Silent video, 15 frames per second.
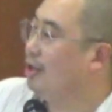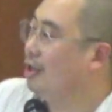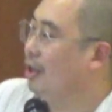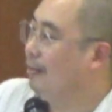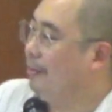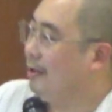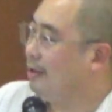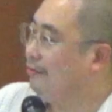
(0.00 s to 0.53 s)

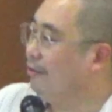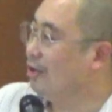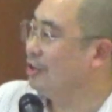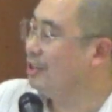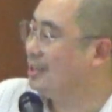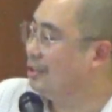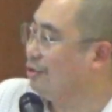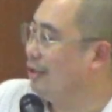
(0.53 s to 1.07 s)
But
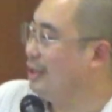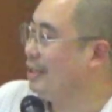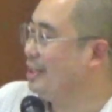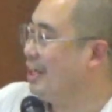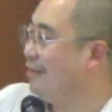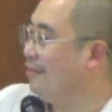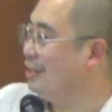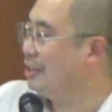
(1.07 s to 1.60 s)
verse
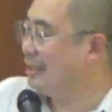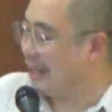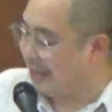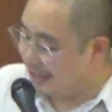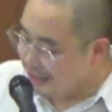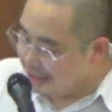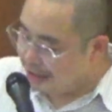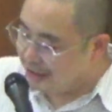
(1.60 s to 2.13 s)
27
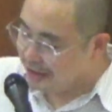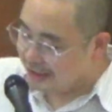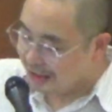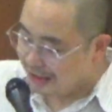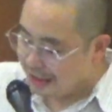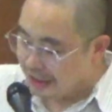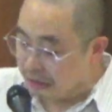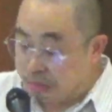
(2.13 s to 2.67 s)
says,
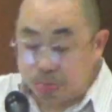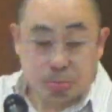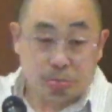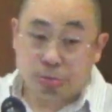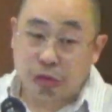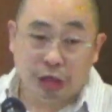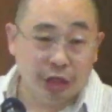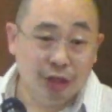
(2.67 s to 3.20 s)

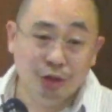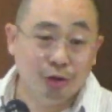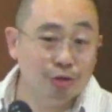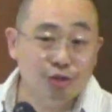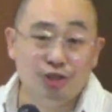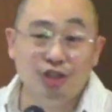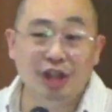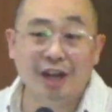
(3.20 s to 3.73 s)
he
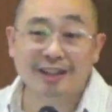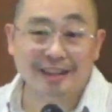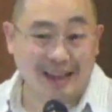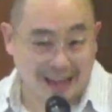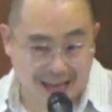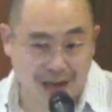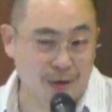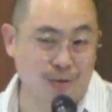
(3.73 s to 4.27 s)
knows not
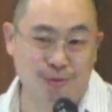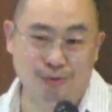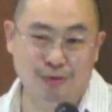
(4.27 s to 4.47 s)
how.